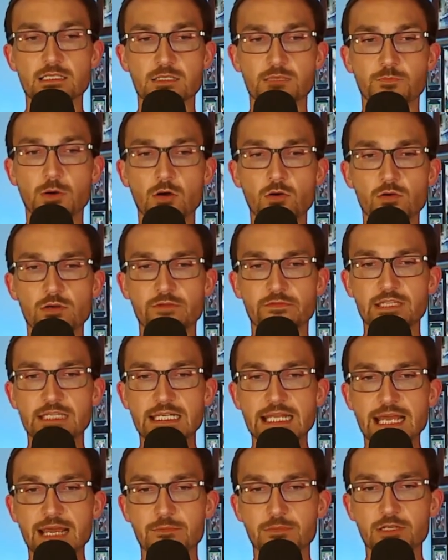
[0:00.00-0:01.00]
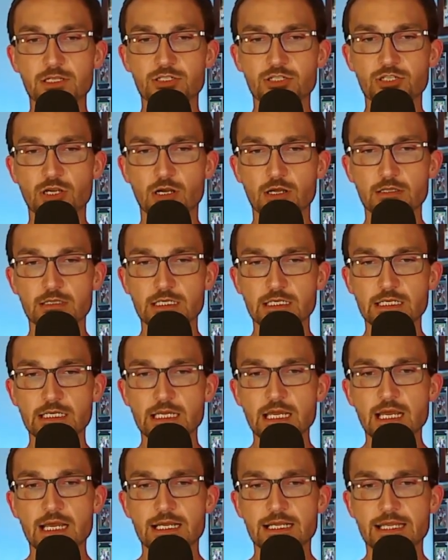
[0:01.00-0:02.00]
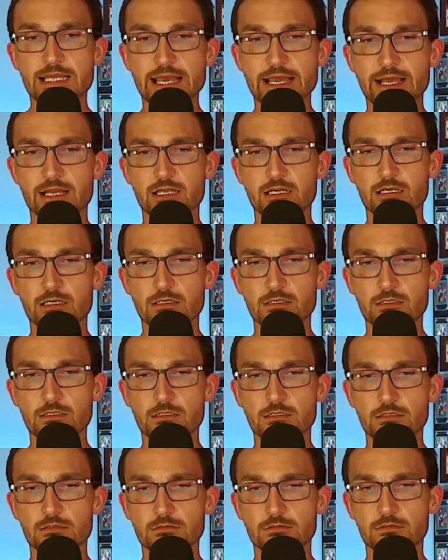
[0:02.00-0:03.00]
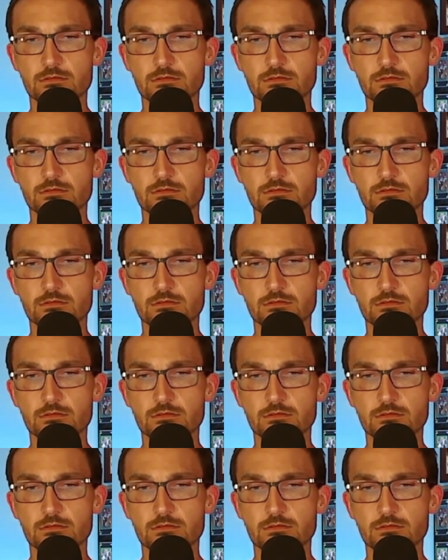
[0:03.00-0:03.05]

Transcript: spoke of the damage on the some